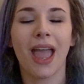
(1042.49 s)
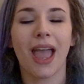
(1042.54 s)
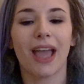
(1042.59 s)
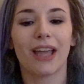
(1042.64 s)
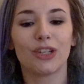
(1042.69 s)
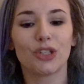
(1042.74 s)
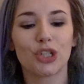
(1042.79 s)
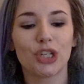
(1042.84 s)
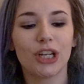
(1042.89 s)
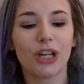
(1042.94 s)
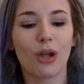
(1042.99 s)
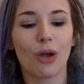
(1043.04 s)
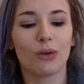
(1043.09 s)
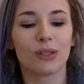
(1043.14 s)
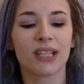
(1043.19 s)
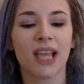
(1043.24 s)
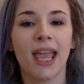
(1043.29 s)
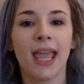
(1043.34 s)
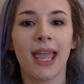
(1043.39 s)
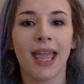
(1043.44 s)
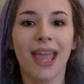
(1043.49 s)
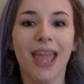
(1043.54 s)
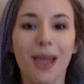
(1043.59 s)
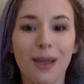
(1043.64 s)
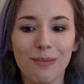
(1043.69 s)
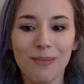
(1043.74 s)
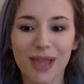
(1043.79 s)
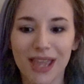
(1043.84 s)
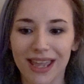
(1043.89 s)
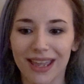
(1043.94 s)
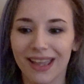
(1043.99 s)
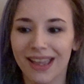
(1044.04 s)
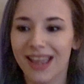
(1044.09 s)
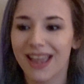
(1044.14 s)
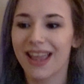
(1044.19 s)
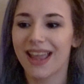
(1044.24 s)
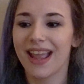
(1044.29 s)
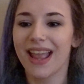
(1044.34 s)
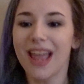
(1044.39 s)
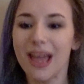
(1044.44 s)
and she goes, hit me,
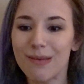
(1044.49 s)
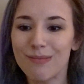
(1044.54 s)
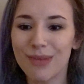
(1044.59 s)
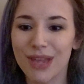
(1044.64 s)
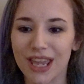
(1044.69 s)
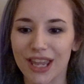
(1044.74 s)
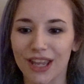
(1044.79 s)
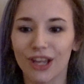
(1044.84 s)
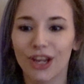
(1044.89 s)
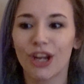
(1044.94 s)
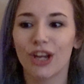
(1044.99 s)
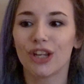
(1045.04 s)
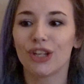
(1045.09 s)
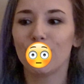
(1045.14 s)
hit me.